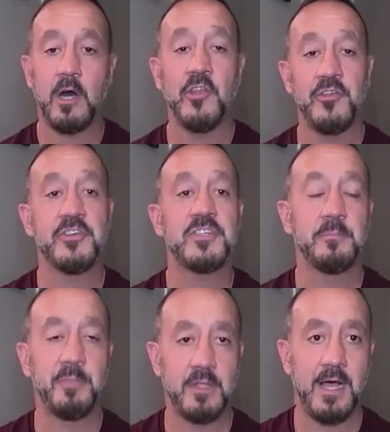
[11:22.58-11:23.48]

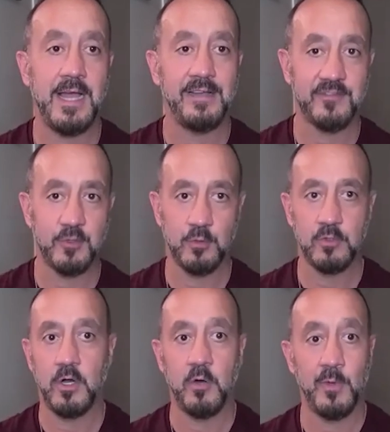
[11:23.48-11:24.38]
undersupply of crude
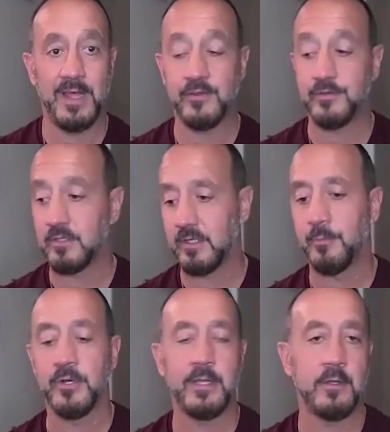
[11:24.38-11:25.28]
oil, whether
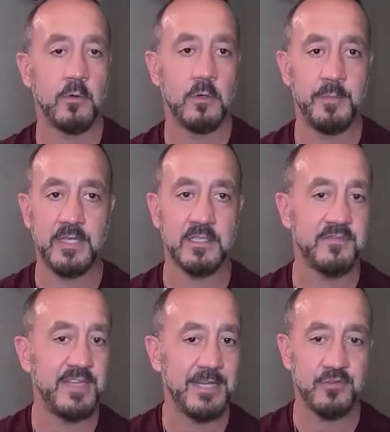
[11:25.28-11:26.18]
deliberate or because
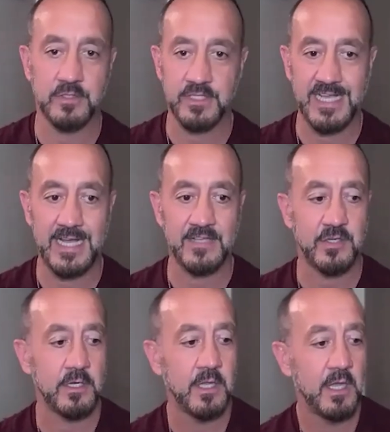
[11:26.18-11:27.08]
of natural
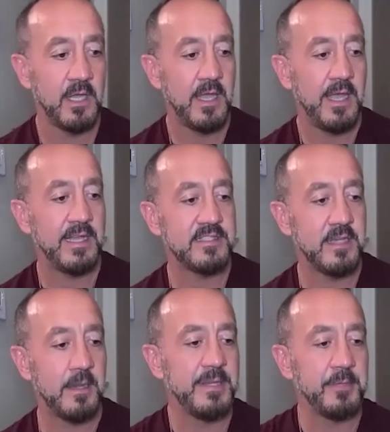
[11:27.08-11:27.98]
disaster. And
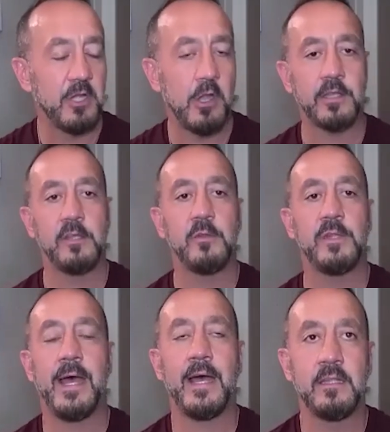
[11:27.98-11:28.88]
some people argue
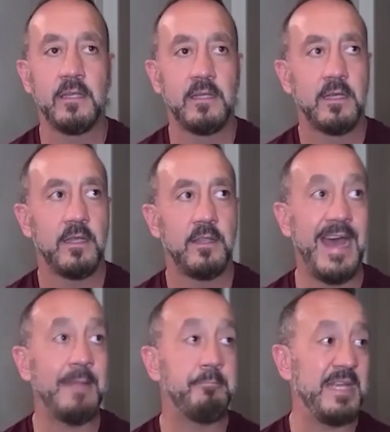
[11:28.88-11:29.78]
that
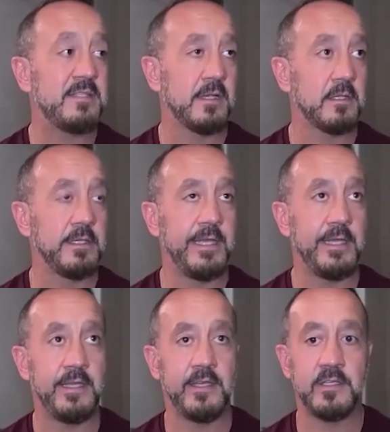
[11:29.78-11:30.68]
that basically
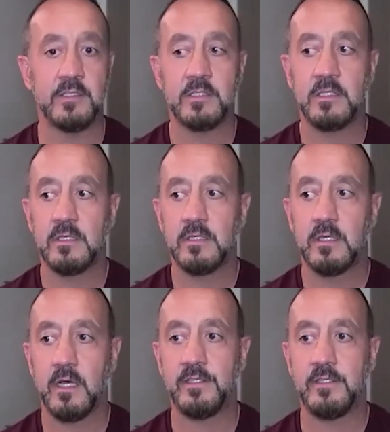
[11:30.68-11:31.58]
is
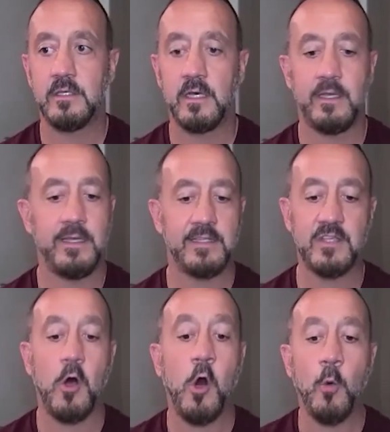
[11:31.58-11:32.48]
a, uh, it's
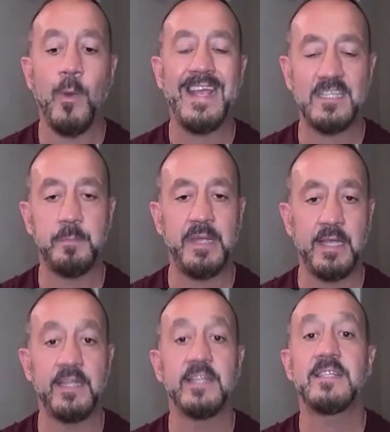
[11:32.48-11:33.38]
always
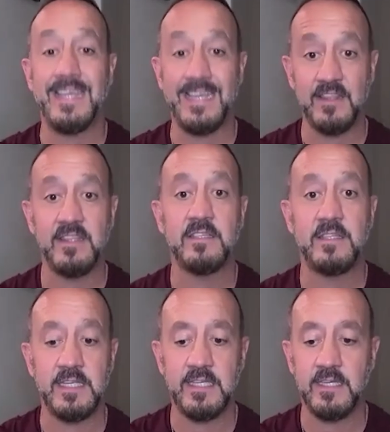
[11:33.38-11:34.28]
been it's in the,
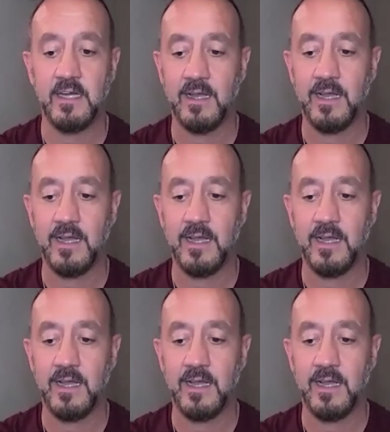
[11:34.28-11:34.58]
the uh,